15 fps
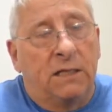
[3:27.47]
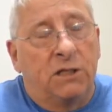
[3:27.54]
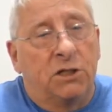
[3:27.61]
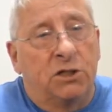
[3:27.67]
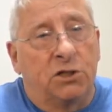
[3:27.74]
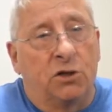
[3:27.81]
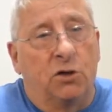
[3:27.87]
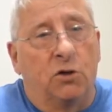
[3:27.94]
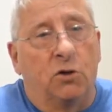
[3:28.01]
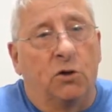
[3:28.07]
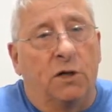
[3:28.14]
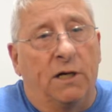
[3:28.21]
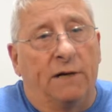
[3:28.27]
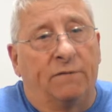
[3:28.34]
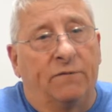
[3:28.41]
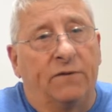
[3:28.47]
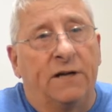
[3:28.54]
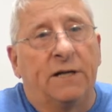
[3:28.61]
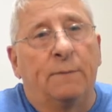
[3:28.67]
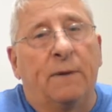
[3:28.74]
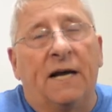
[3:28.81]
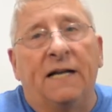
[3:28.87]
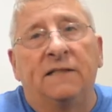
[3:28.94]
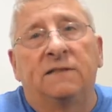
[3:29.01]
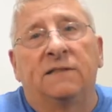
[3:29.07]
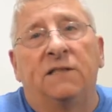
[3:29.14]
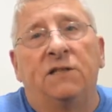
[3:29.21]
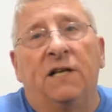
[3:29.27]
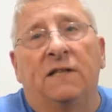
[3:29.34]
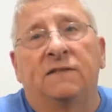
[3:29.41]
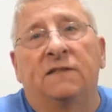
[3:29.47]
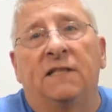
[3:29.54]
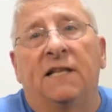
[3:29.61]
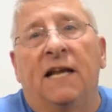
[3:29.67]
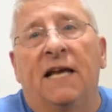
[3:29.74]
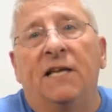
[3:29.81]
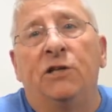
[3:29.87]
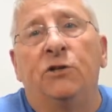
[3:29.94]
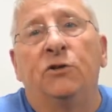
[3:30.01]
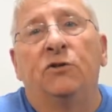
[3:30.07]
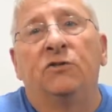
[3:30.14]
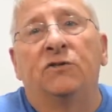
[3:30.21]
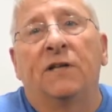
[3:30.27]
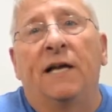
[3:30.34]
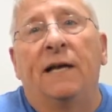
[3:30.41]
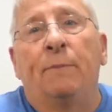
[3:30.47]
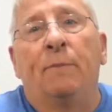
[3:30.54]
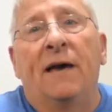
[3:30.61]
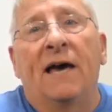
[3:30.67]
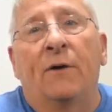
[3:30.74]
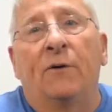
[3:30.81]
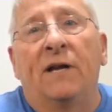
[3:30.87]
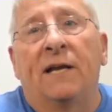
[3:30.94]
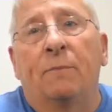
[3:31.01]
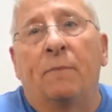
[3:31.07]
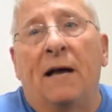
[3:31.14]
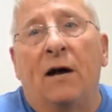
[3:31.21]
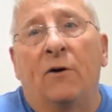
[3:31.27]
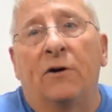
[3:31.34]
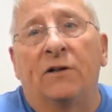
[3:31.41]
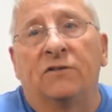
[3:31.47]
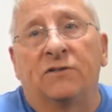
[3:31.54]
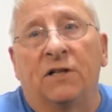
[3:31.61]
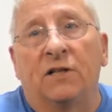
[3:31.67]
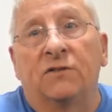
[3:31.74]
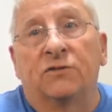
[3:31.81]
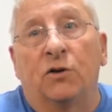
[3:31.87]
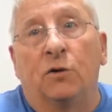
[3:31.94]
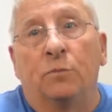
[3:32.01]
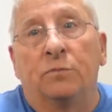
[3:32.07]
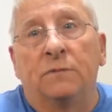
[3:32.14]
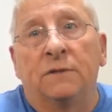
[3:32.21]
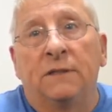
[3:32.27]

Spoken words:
So a friend of mine suggested that I use a battery-powered oscilloscope.